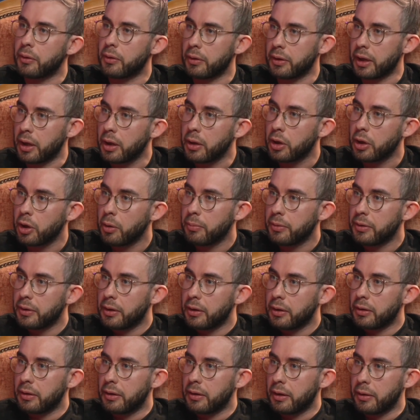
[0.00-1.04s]
They are
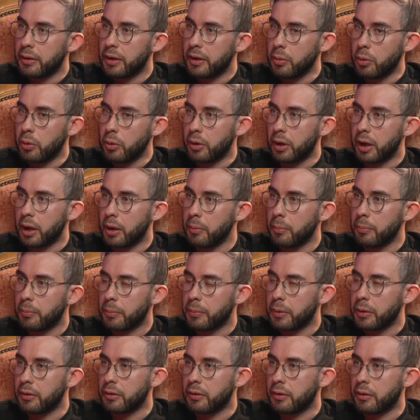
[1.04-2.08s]
confident that they will come
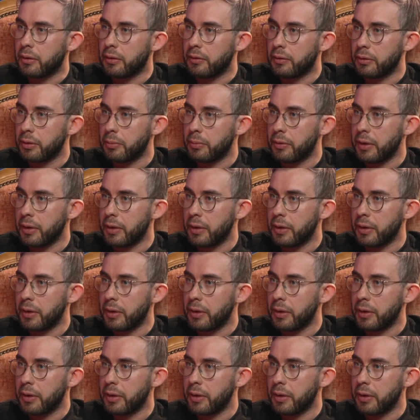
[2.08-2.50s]
to